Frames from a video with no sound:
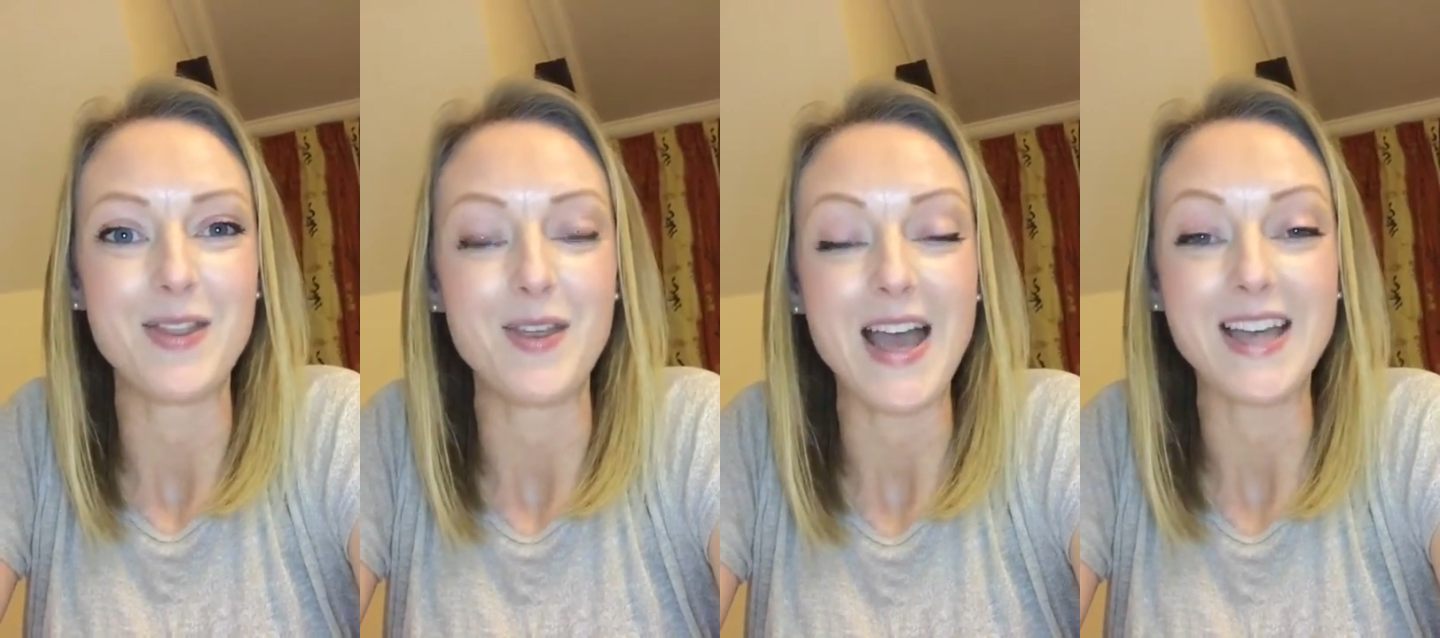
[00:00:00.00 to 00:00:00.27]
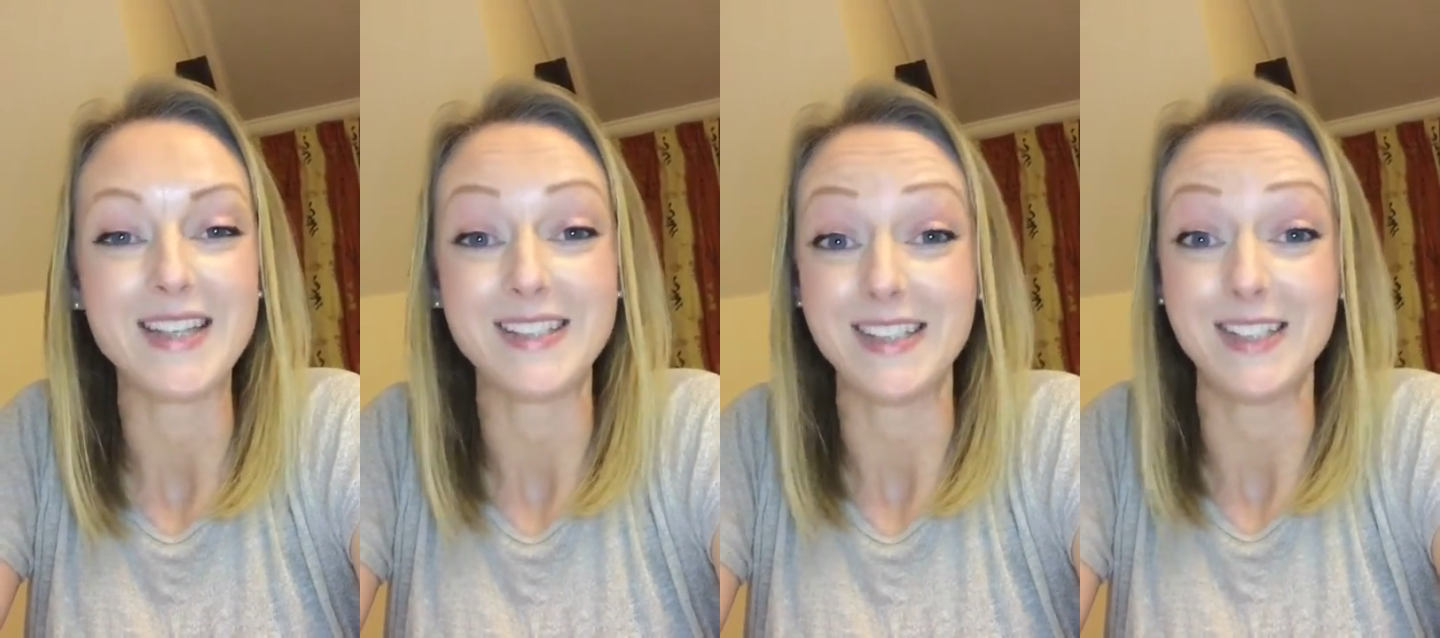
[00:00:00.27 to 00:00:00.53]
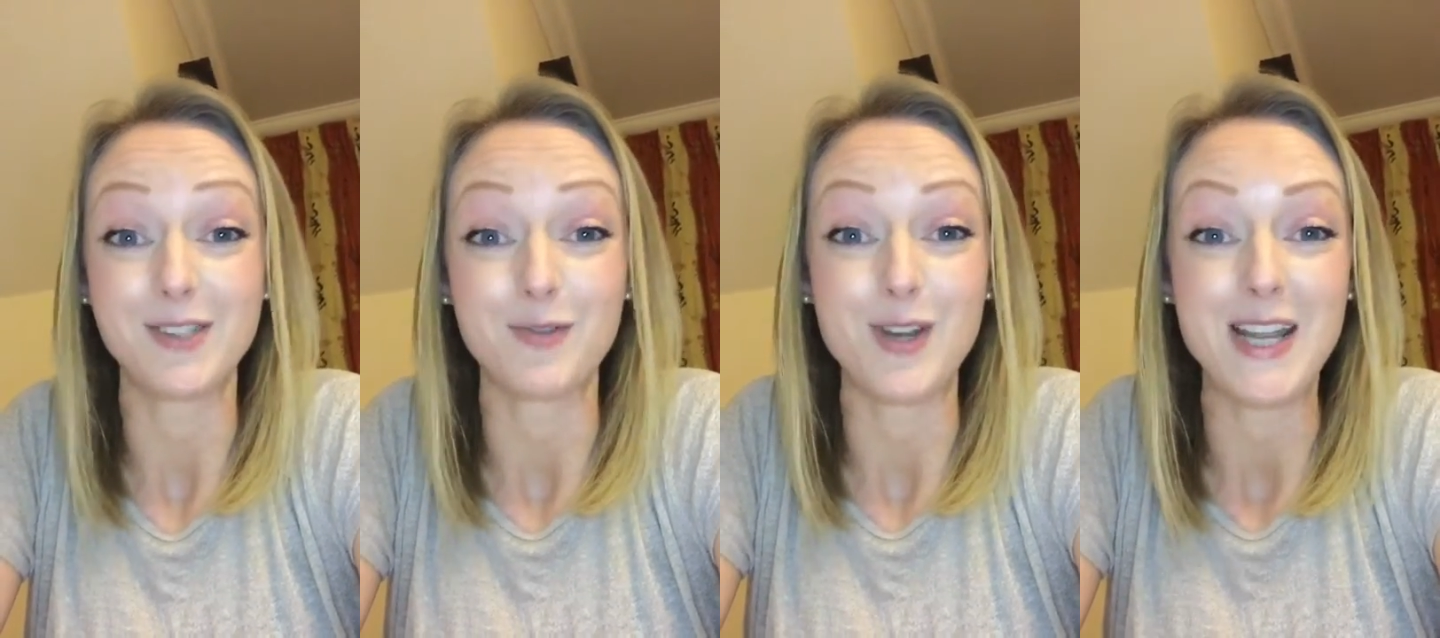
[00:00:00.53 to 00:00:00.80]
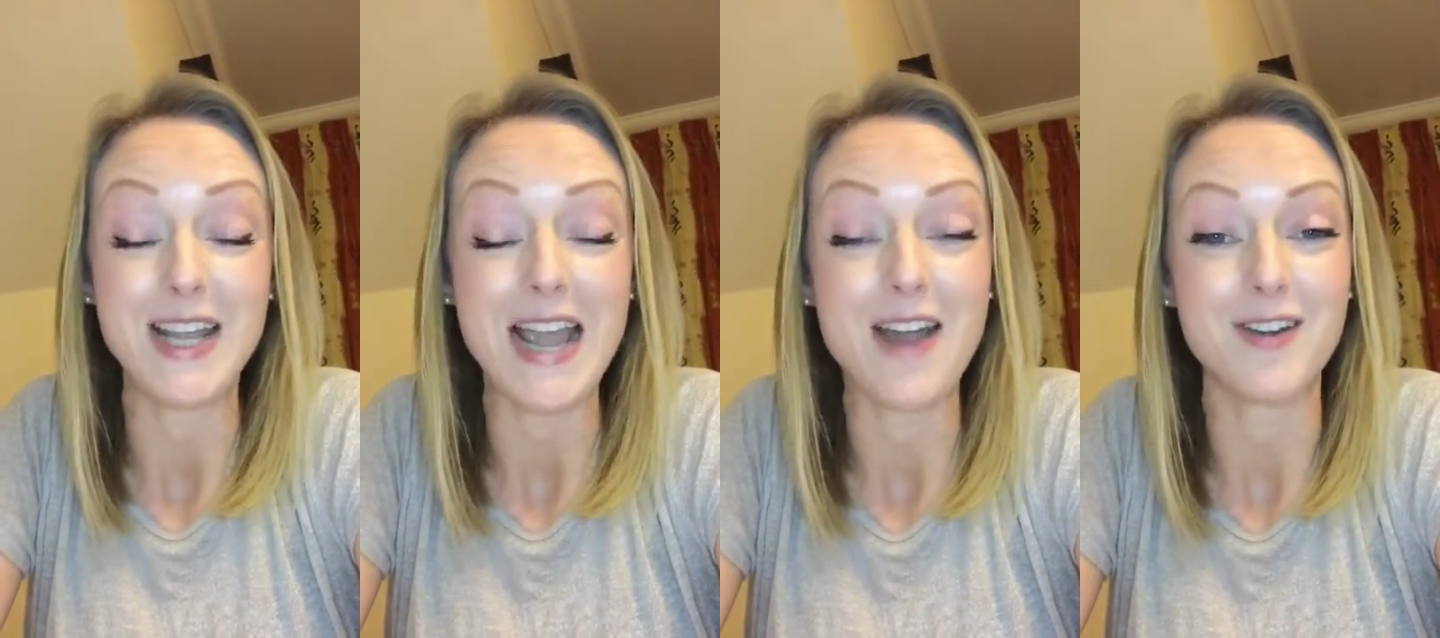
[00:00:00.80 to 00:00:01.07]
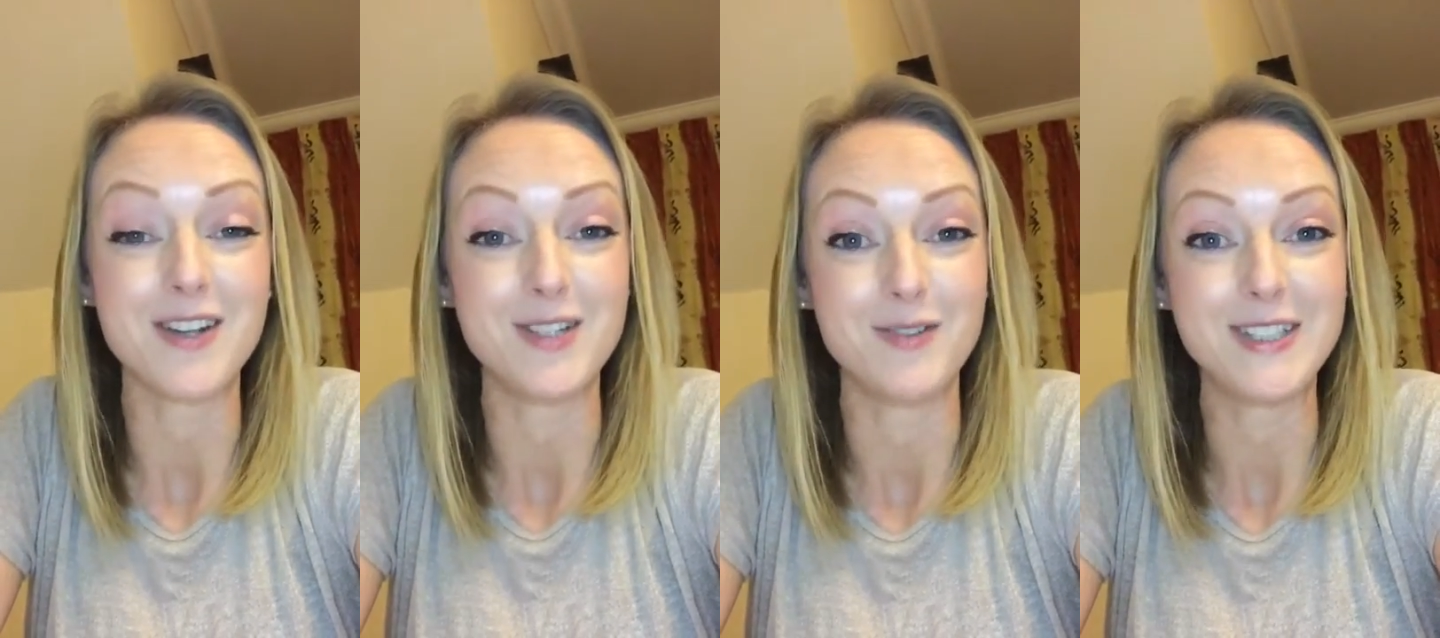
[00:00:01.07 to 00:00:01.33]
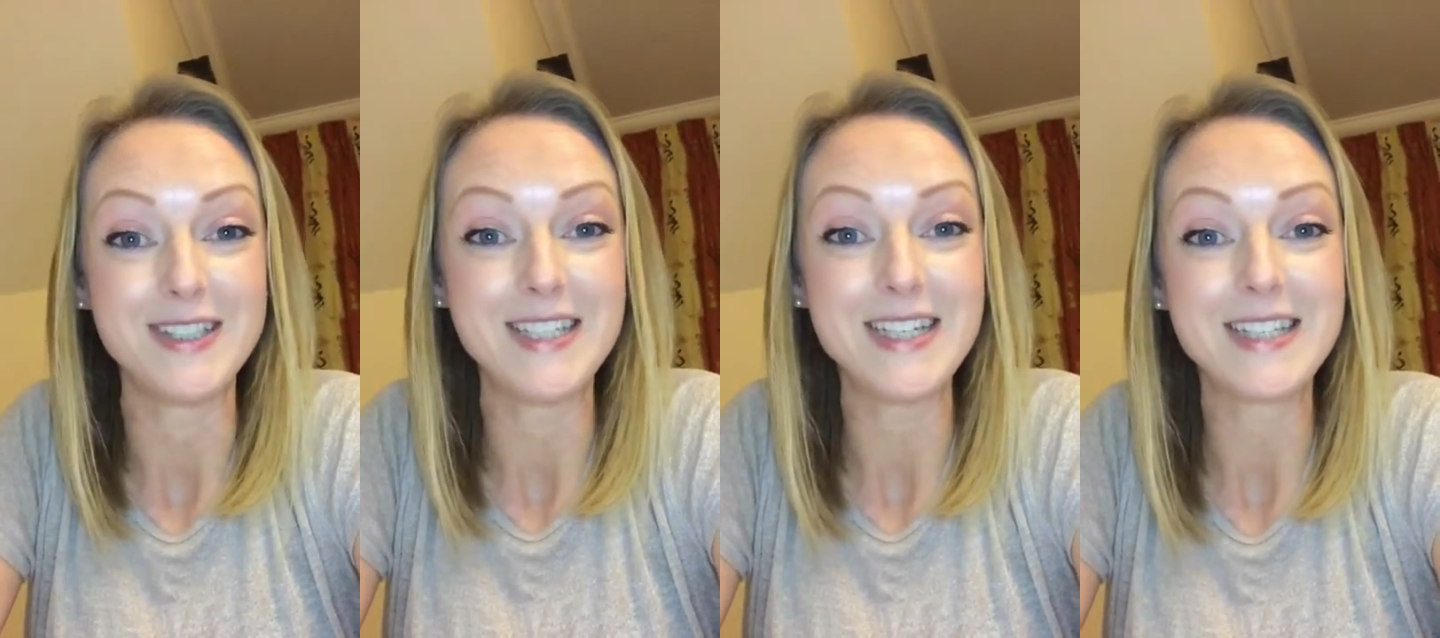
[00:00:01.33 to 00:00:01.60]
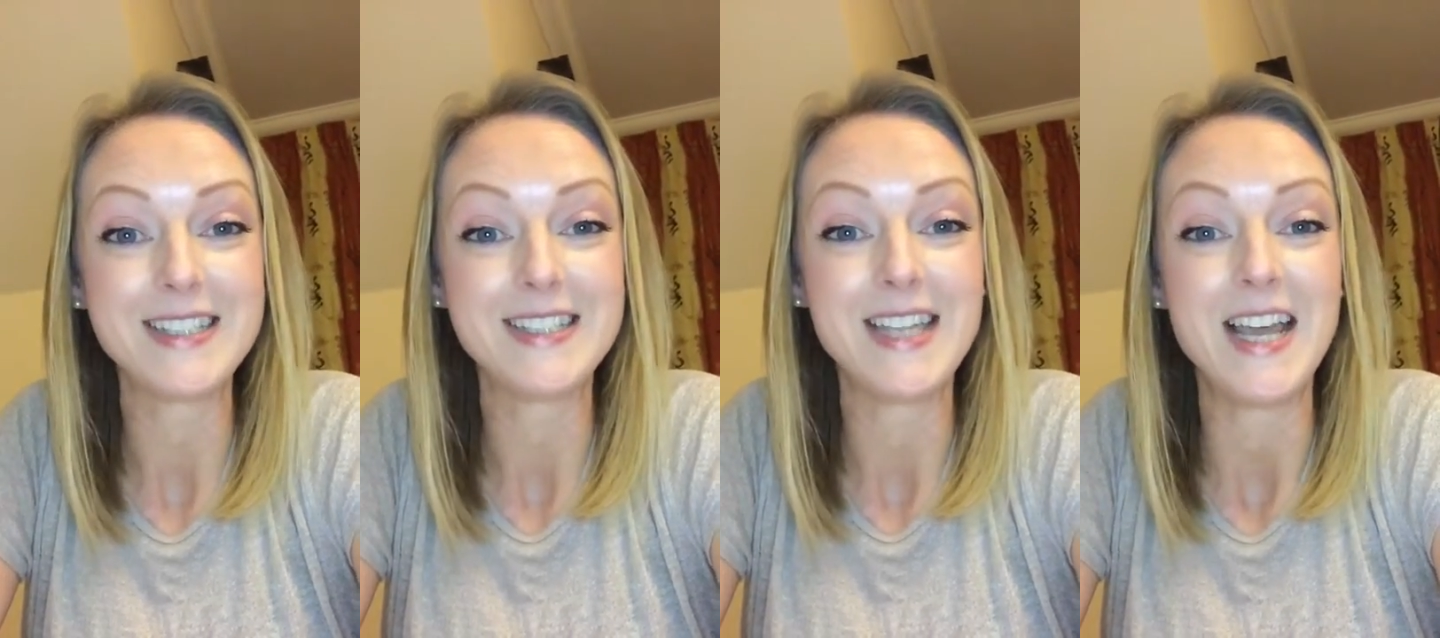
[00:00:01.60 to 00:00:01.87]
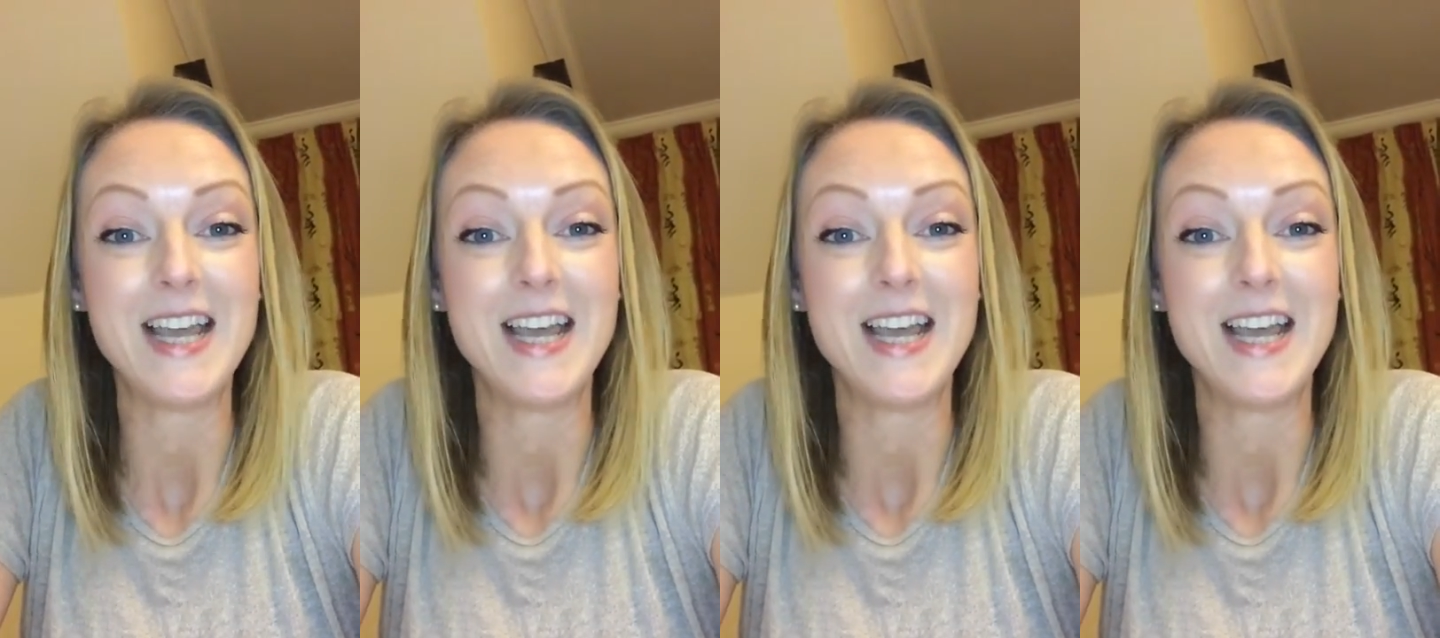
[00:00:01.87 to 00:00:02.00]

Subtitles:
has these three characteristics,